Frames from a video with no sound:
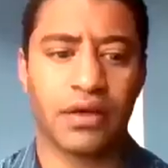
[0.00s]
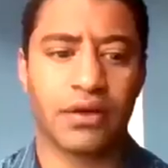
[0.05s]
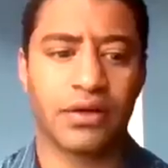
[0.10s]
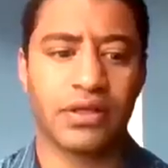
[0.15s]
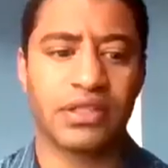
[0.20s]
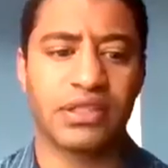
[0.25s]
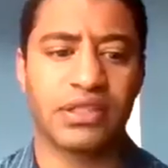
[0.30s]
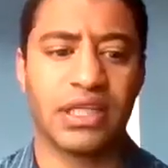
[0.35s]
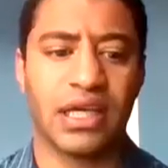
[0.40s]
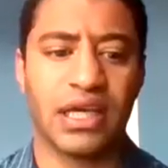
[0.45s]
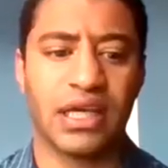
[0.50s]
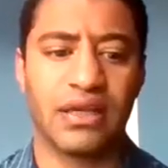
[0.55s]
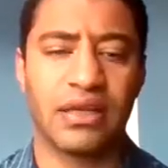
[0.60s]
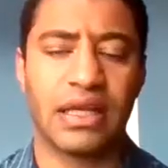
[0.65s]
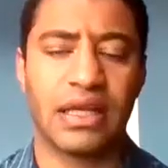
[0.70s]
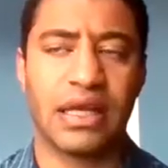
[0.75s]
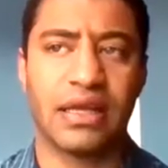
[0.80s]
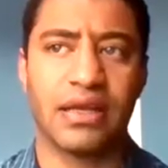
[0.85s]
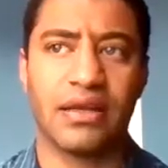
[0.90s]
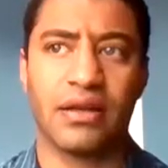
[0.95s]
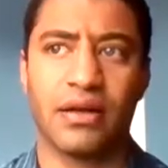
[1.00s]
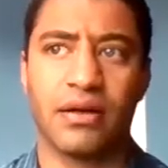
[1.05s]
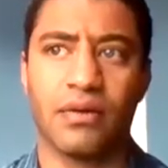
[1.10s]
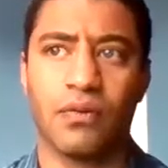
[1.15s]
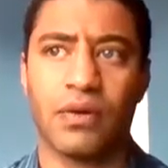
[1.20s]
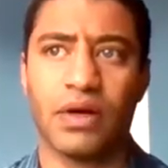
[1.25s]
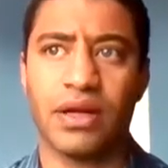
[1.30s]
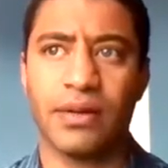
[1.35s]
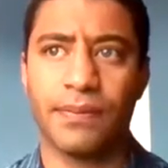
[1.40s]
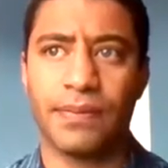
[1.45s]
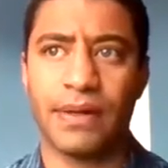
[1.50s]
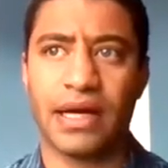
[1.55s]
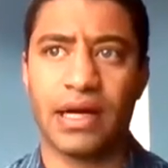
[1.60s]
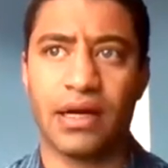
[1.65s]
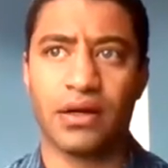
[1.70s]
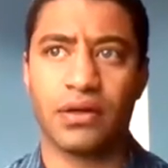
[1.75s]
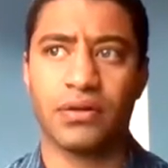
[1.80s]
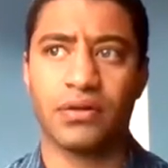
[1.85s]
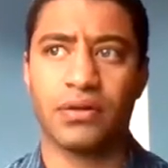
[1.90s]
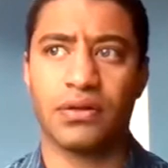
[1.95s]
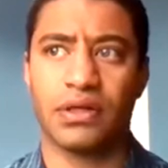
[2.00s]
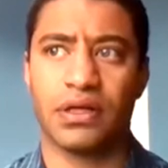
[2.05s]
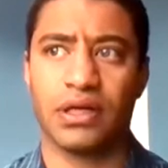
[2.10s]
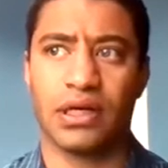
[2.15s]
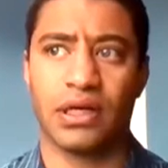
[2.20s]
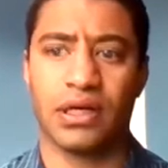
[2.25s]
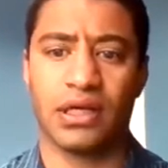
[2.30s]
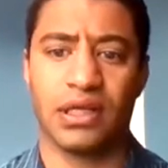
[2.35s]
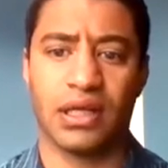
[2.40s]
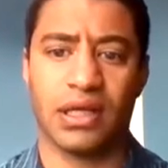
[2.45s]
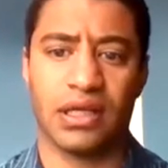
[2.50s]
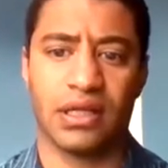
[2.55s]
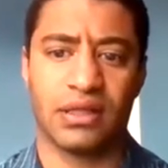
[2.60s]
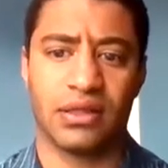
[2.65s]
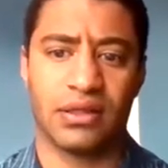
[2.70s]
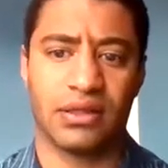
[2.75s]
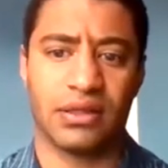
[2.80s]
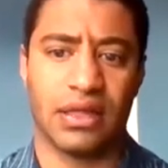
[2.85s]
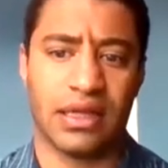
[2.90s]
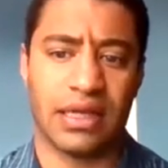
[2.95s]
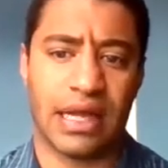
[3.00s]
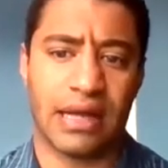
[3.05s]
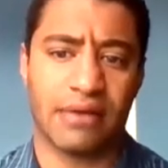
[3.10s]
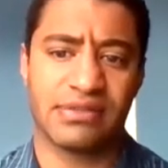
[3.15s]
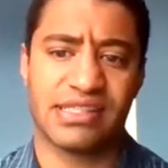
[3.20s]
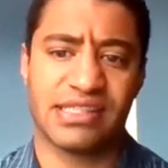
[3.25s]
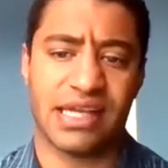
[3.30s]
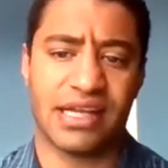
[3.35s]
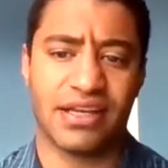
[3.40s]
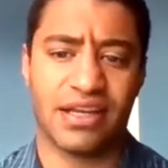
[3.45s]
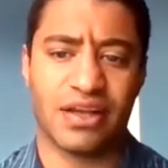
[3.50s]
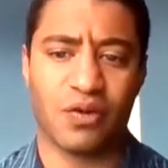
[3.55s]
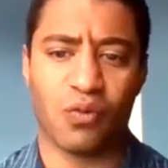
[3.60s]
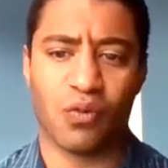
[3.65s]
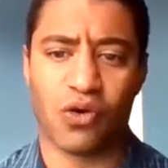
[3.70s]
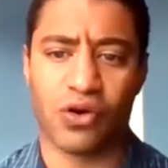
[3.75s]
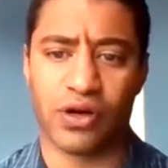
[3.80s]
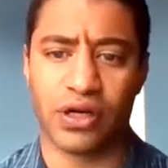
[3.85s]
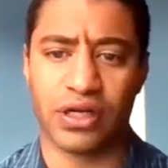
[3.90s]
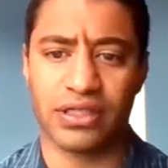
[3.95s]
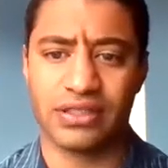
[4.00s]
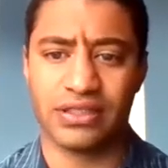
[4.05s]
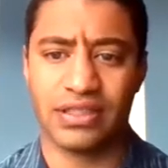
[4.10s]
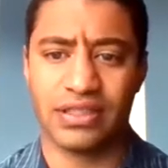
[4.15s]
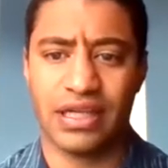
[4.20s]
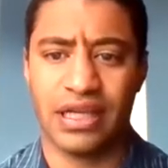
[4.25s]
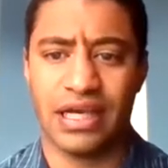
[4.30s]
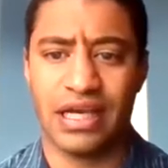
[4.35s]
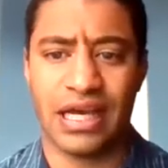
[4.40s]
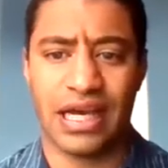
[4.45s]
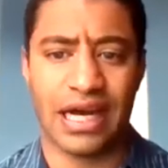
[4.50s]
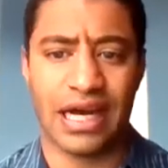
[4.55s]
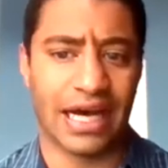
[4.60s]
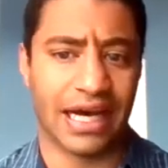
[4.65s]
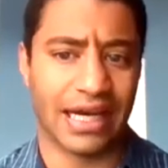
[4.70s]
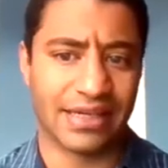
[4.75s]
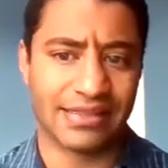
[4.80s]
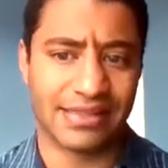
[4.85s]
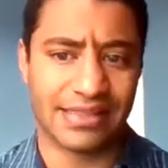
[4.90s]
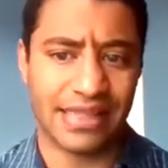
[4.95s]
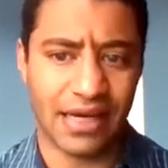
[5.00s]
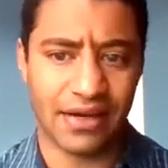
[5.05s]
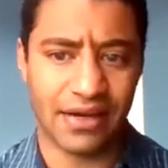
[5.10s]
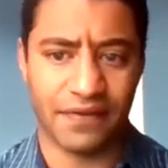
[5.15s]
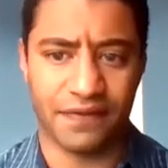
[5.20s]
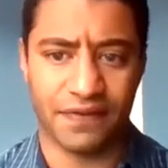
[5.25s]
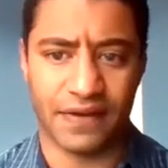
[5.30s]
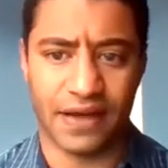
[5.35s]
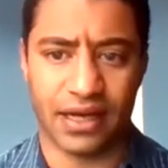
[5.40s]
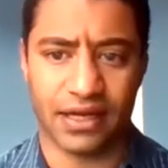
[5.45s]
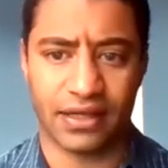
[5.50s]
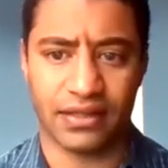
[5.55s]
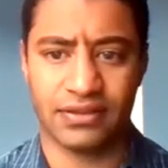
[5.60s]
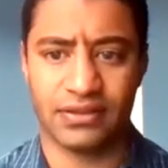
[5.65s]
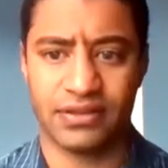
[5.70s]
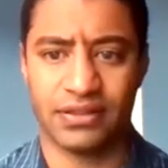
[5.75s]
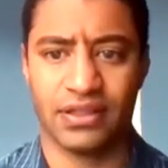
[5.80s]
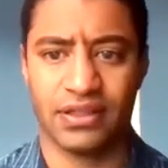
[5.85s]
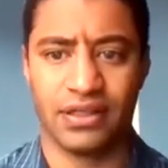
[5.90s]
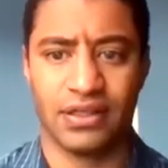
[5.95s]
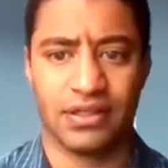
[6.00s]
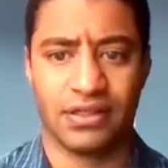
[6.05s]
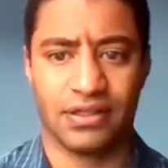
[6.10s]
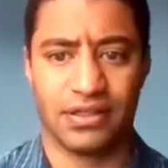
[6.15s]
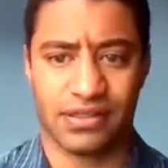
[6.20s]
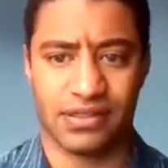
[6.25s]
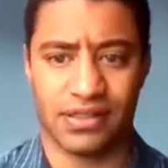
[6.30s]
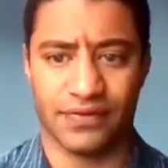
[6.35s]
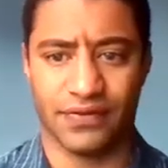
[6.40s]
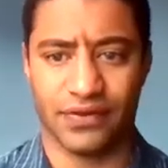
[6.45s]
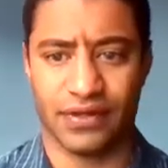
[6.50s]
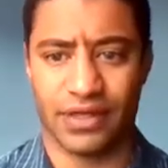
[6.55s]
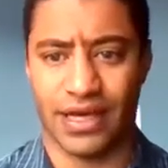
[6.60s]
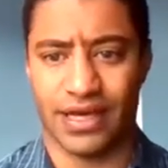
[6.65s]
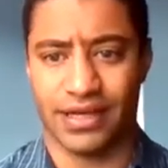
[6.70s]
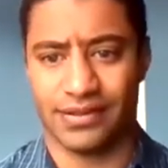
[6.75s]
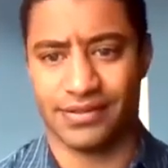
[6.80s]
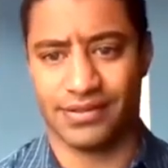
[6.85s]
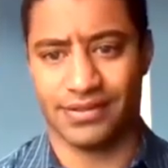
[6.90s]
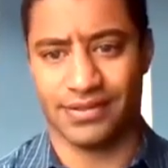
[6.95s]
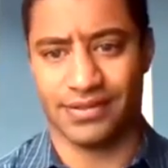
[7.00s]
Christy. And then what about an outstanding warrant? How does that affect the civil case?